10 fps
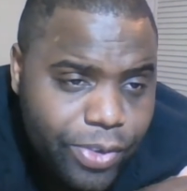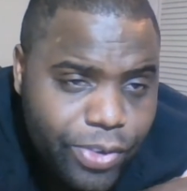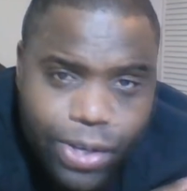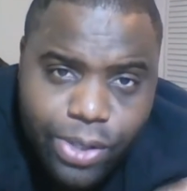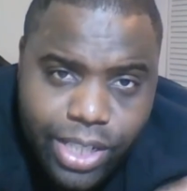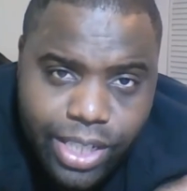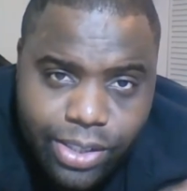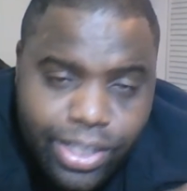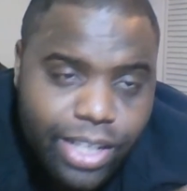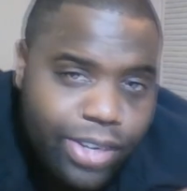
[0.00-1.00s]
Sony,
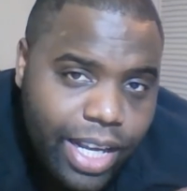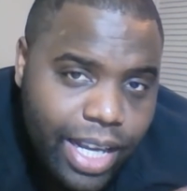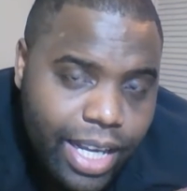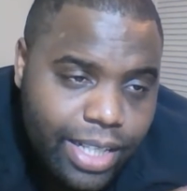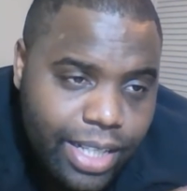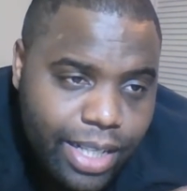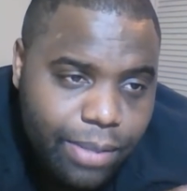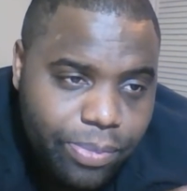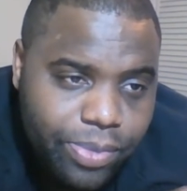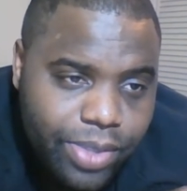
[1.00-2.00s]
on the other hand,
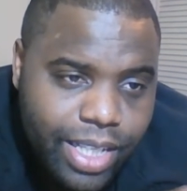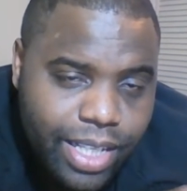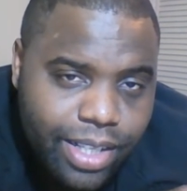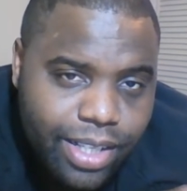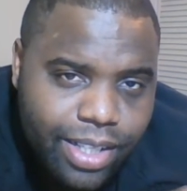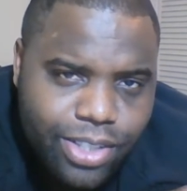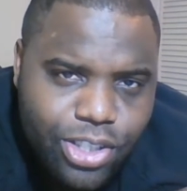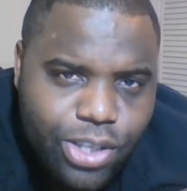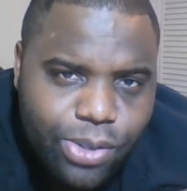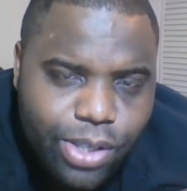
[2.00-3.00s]
uh, did a
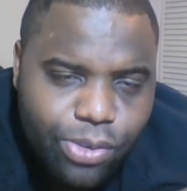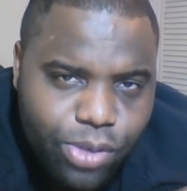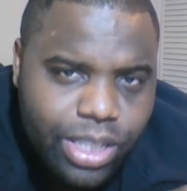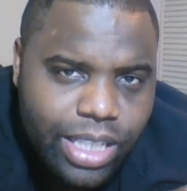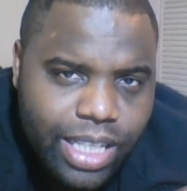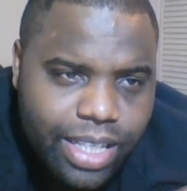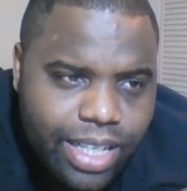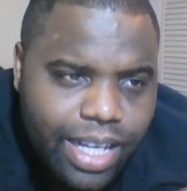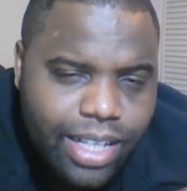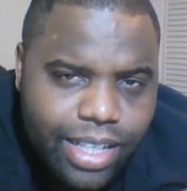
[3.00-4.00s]
show that really
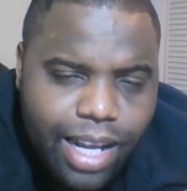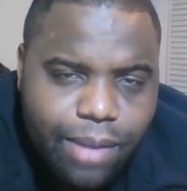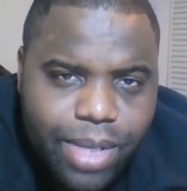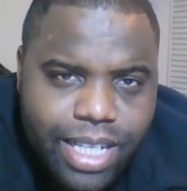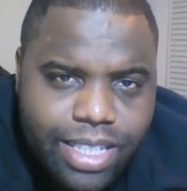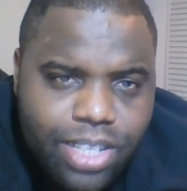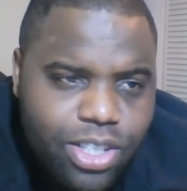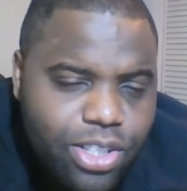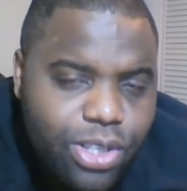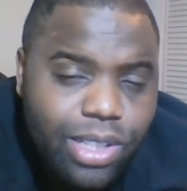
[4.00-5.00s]
kind of got my
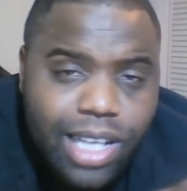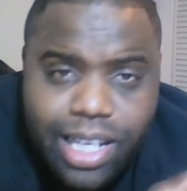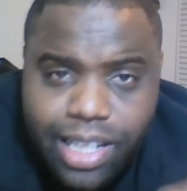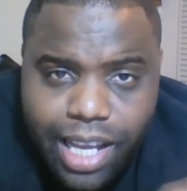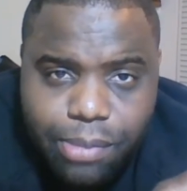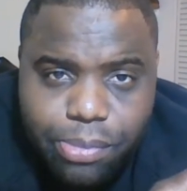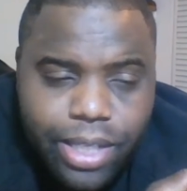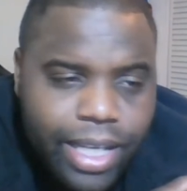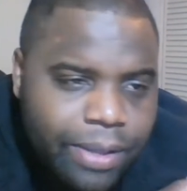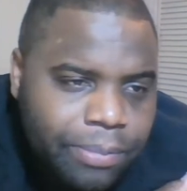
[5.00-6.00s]
attention, showed a lot of
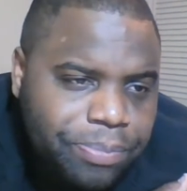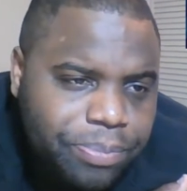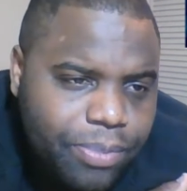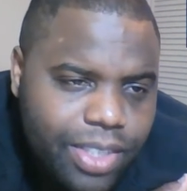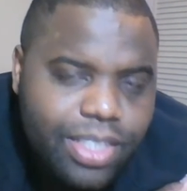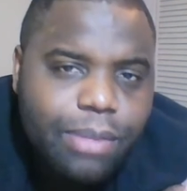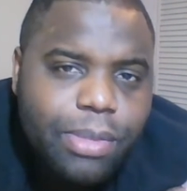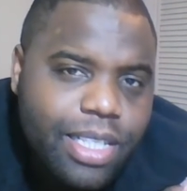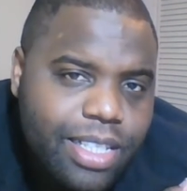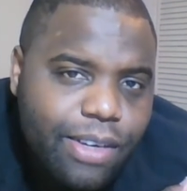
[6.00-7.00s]
gameplay.
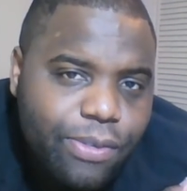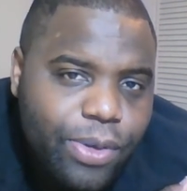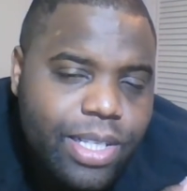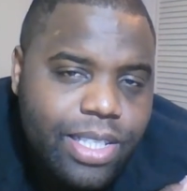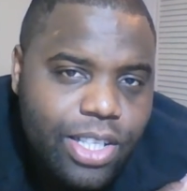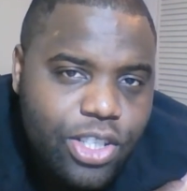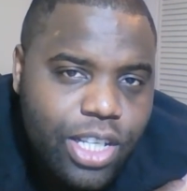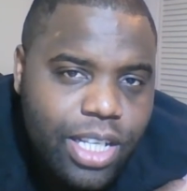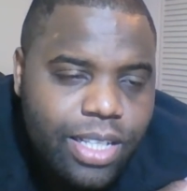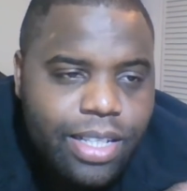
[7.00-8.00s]
Some of the stuff was
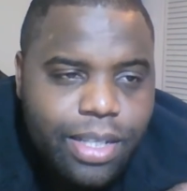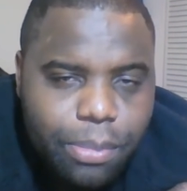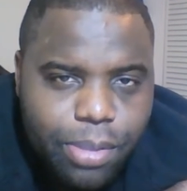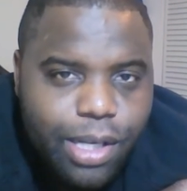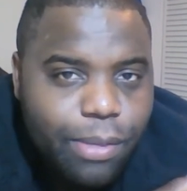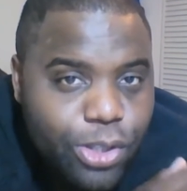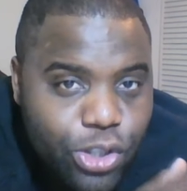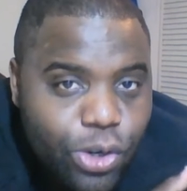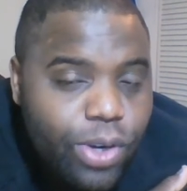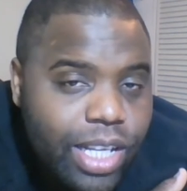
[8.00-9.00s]
CG, but a
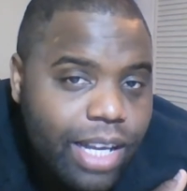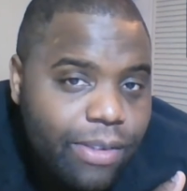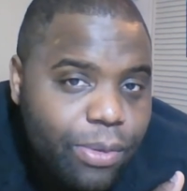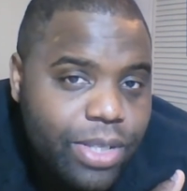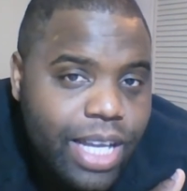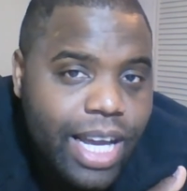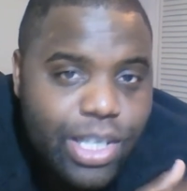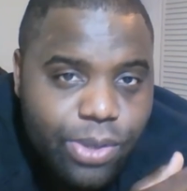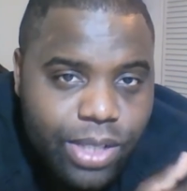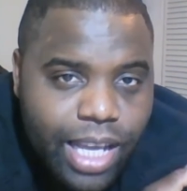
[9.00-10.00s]
majority of it was
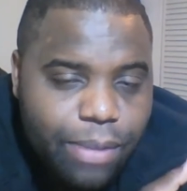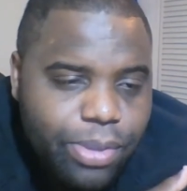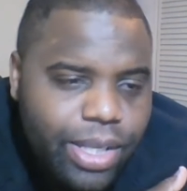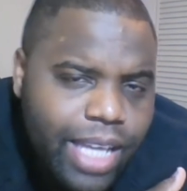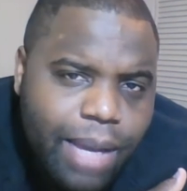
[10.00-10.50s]
actual gameplay.